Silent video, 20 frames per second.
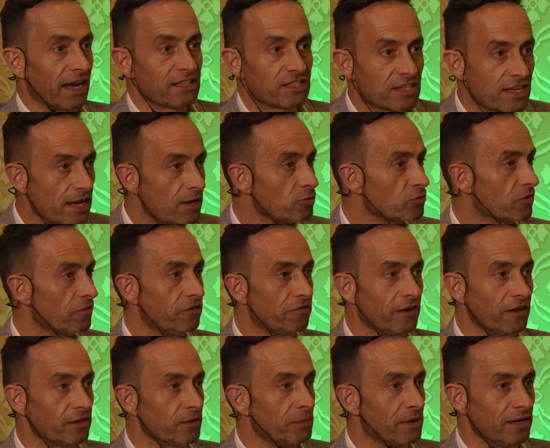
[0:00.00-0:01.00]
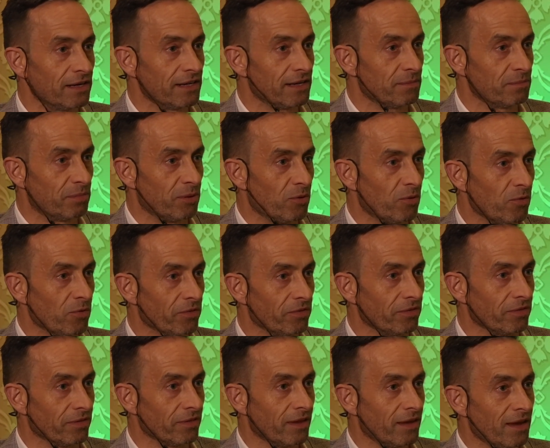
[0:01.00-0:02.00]
Skills are fundamentally
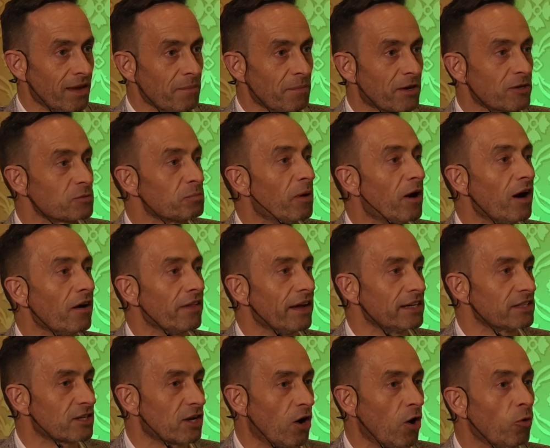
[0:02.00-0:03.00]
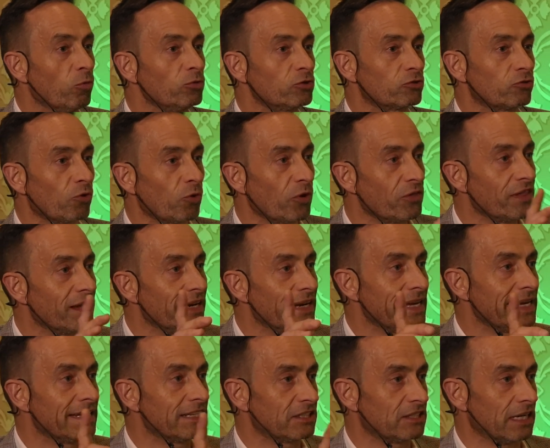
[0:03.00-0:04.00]
important because part of that is cultural and the
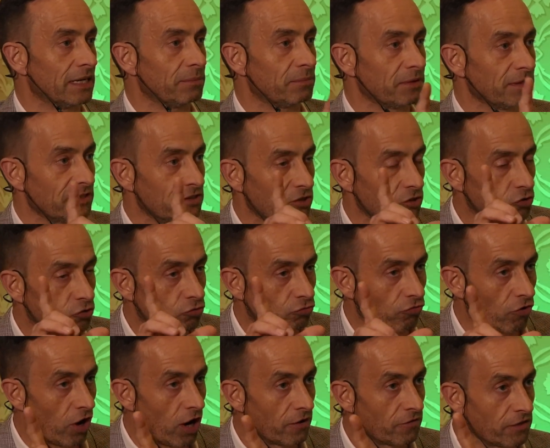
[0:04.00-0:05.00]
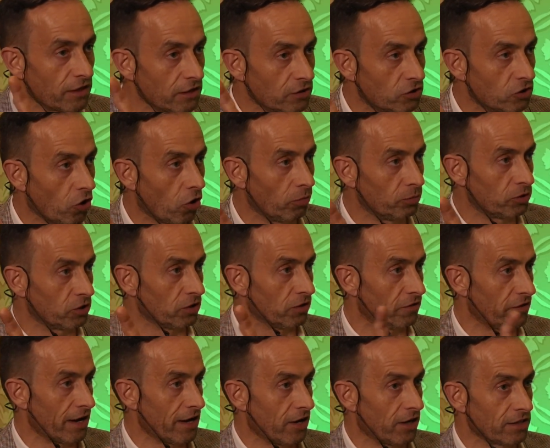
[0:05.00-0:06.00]
leadership to drive the adoption
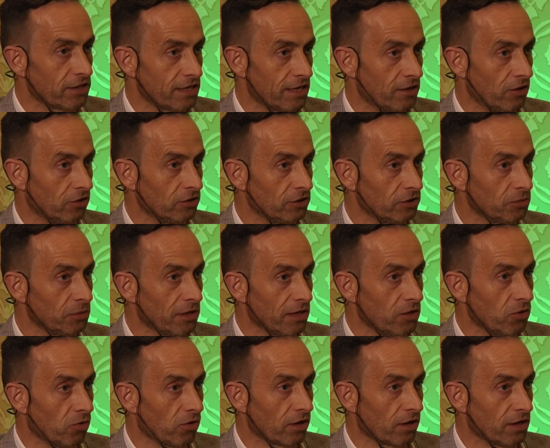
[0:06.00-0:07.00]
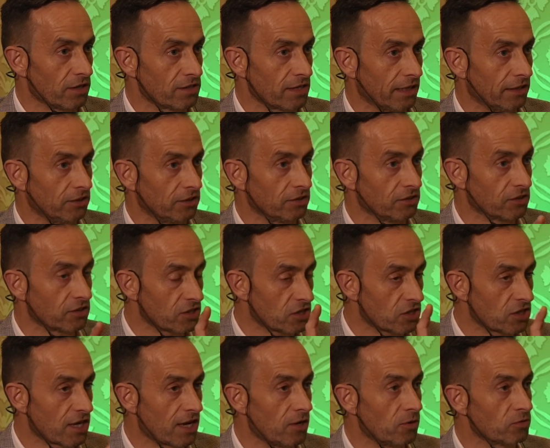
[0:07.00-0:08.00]
of AI technologies within organizations.
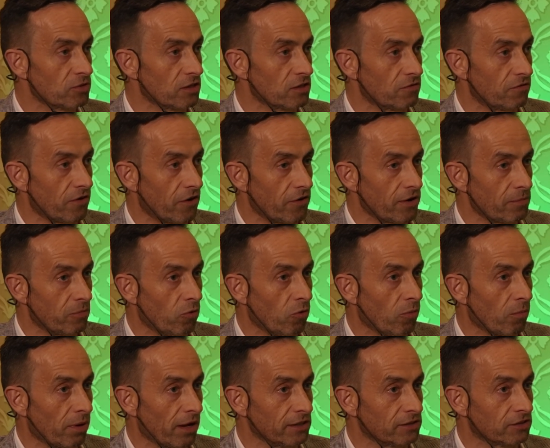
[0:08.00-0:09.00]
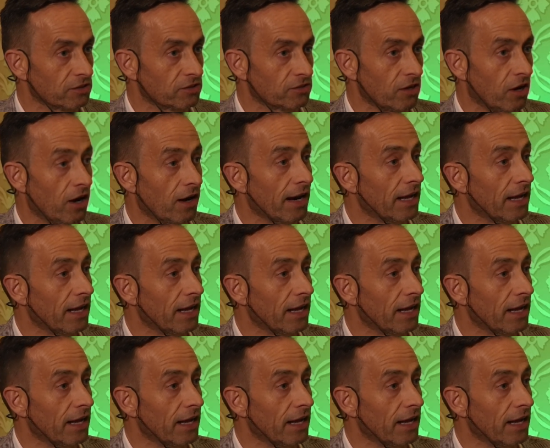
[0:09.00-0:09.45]
Skills is a very important place to start.